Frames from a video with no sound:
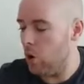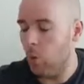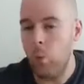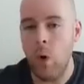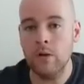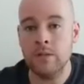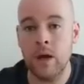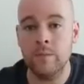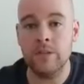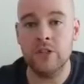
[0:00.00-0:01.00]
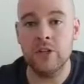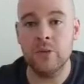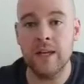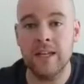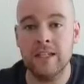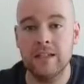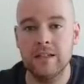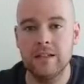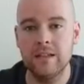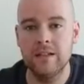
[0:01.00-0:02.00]
1 times 2
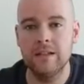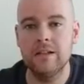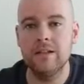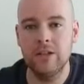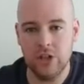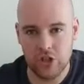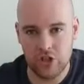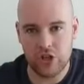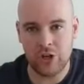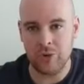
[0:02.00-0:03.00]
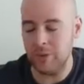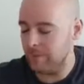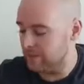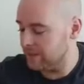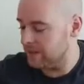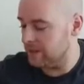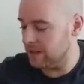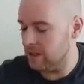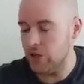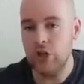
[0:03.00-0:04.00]
is 2.
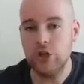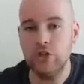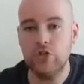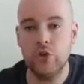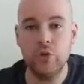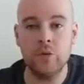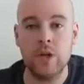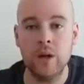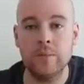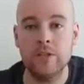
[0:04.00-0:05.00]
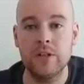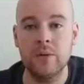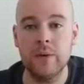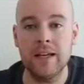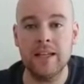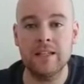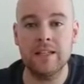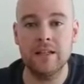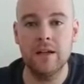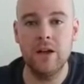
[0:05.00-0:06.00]
2 times 2
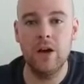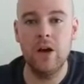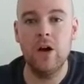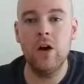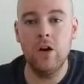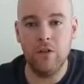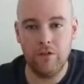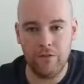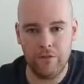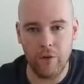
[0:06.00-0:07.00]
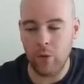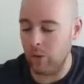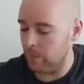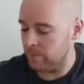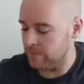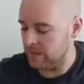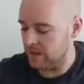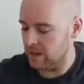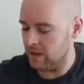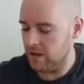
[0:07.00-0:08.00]
is 4.
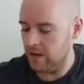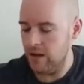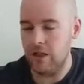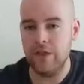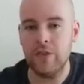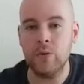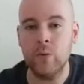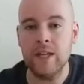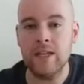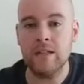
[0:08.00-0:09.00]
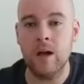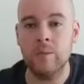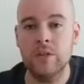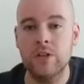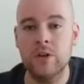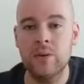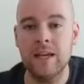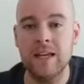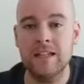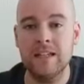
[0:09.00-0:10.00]
3 times 2
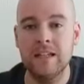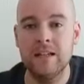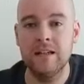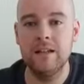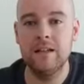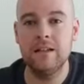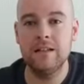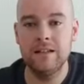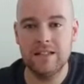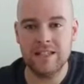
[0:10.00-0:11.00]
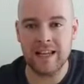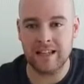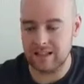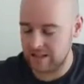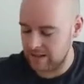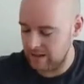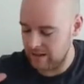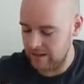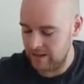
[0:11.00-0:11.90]
is 6.